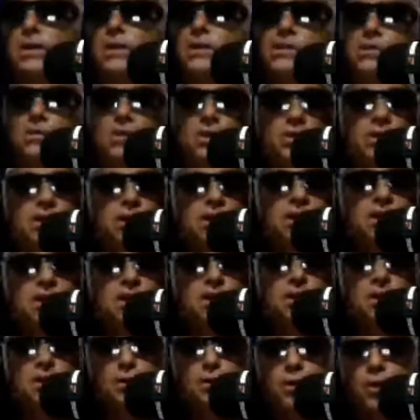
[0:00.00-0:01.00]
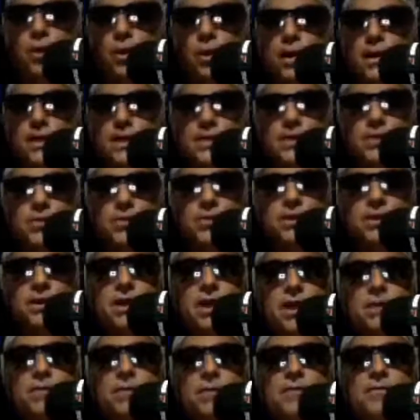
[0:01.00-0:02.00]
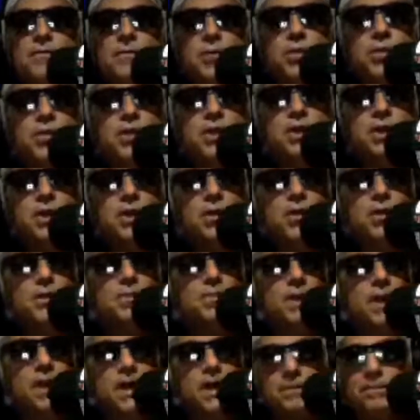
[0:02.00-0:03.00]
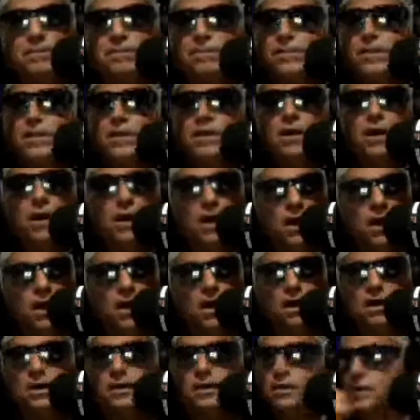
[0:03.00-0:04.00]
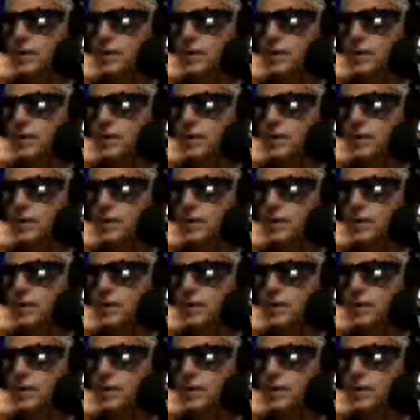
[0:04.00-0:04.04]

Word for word: start getting a little crazy and whatnot. And before you know it, man, ah,